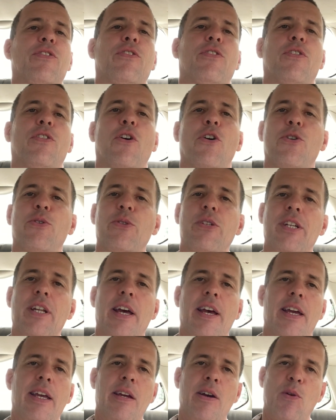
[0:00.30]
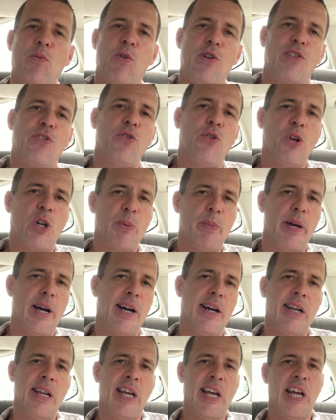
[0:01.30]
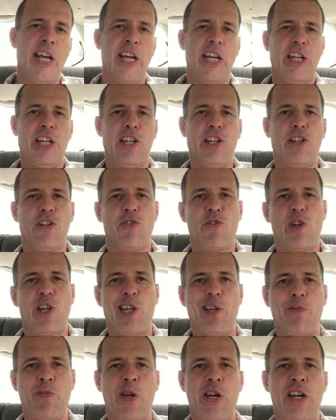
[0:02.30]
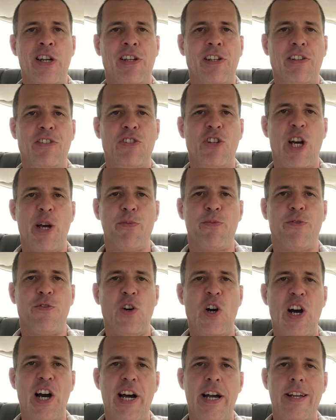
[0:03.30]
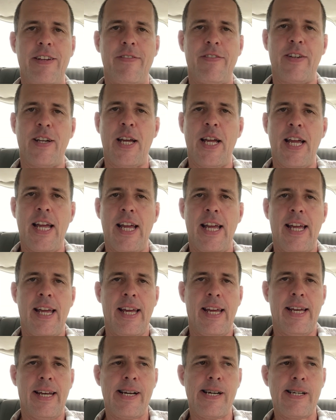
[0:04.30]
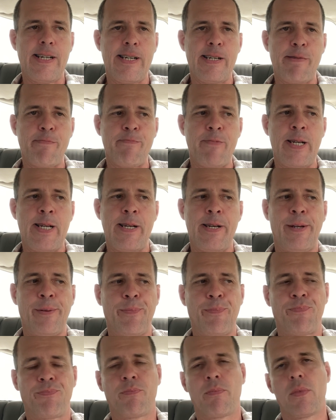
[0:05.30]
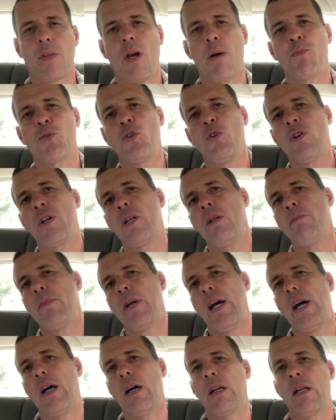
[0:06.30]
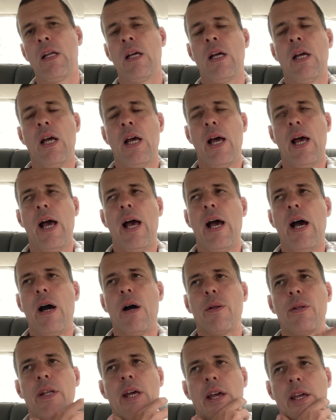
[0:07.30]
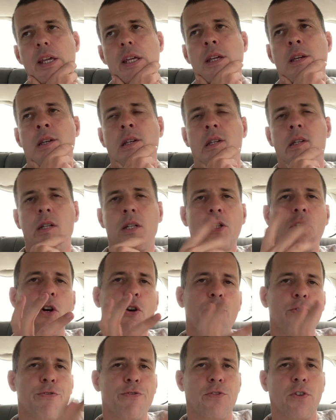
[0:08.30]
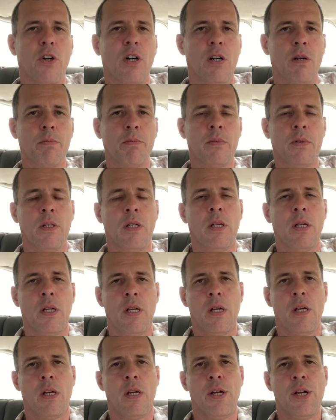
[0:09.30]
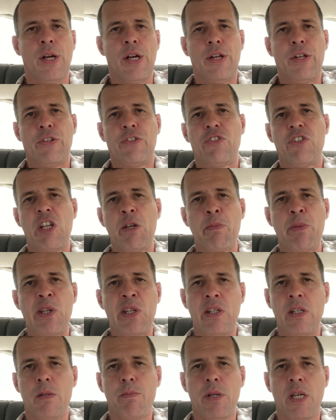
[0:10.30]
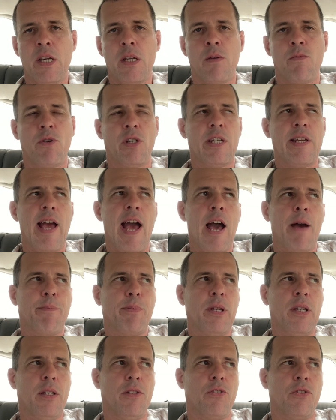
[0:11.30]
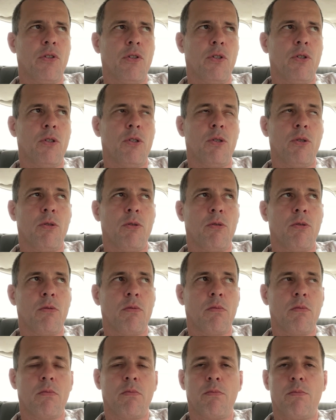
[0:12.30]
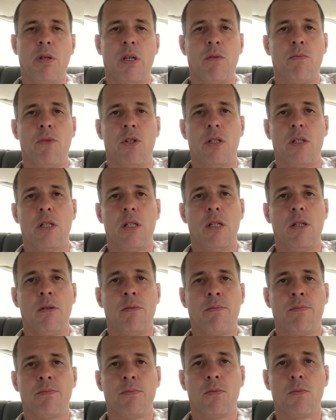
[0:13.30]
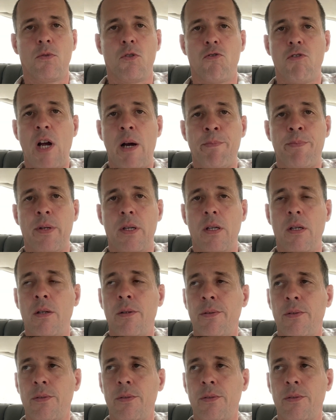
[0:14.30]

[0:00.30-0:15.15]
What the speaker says: So today I want to talk about Enneagram type 5. I'm talking about how they can go from seemingly being really happy to being really grumpy